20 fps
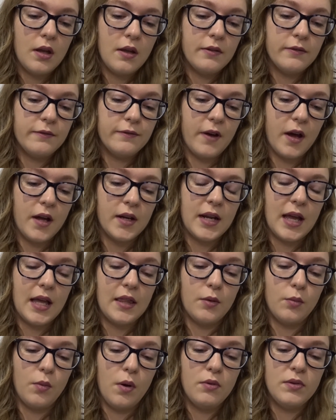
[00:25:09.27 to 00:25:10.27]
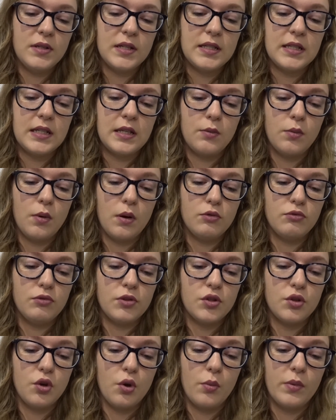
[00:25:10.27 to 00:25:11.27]
fun at the Walt Disney World
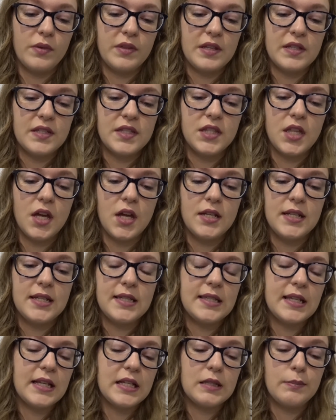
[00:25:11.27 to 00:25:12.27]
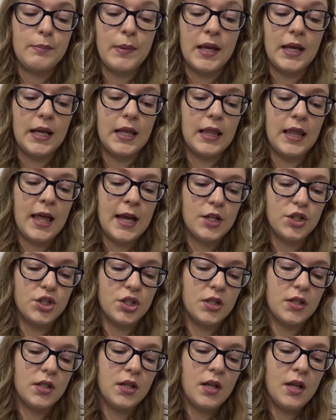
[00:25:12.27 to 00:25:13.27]
Resort with this 36 pin
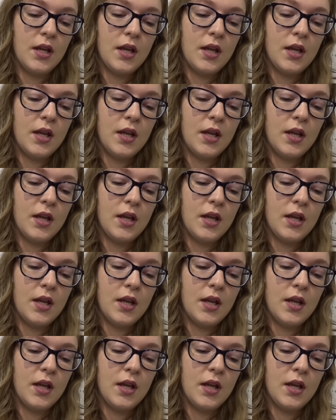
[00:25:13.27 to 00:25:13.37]
collection.